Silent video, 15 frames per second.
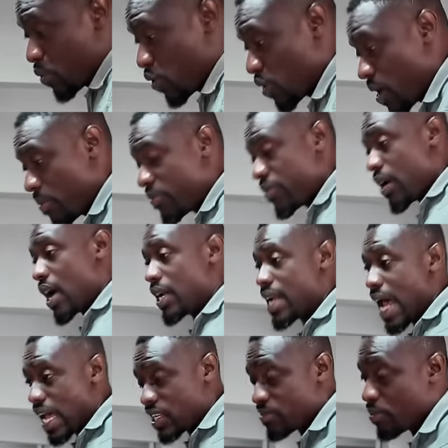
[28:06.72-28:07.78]
program for
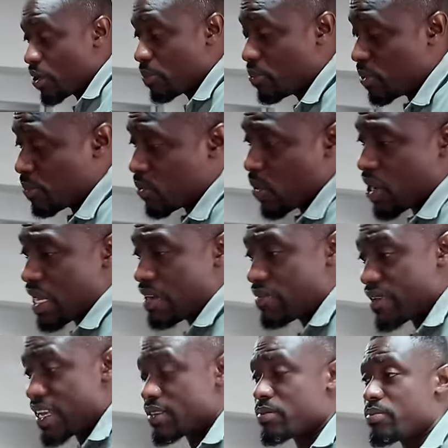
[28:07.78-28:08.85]
diaspora people who want to
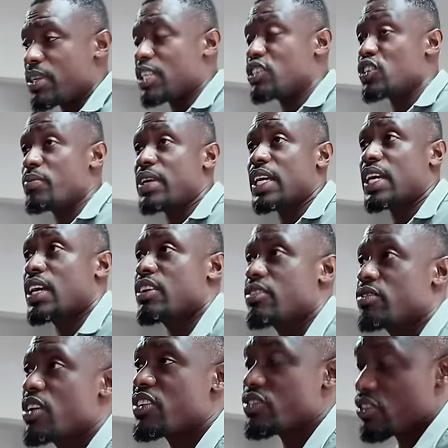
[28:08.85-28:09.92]
invest in
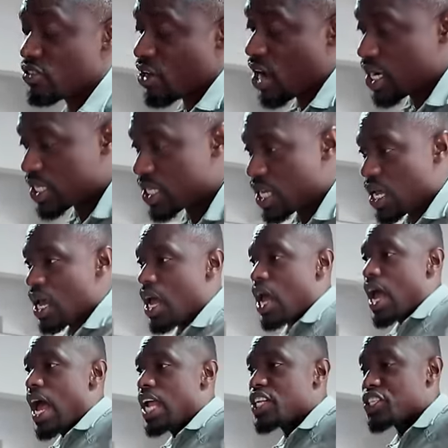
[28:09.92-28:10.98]
Jamaican restaurant
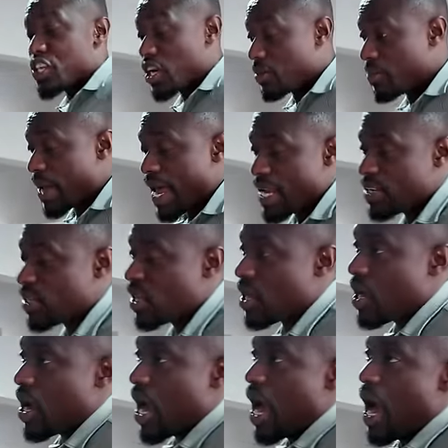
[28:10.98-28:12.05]
and jerk pan.
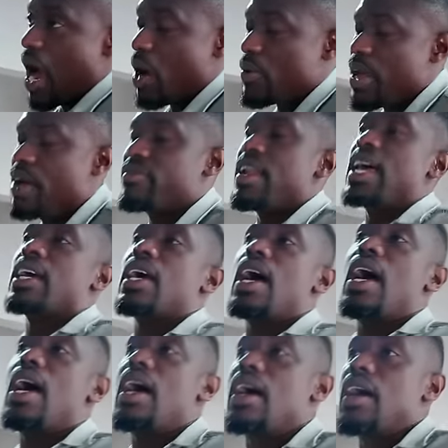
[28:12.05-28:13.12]
Uh, we have like
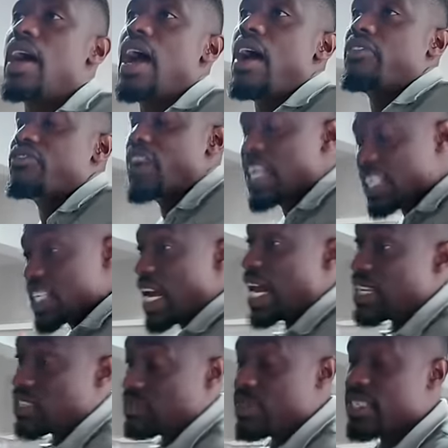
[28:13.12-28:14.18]
a, a,
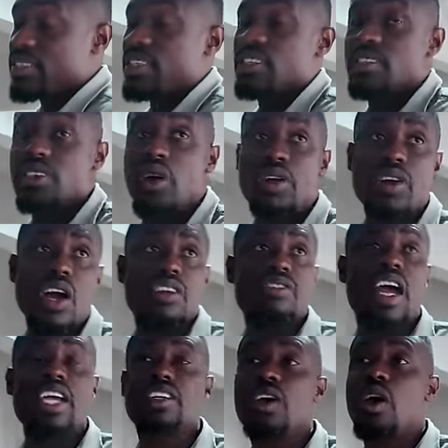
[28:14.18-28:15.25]
franchise business going on right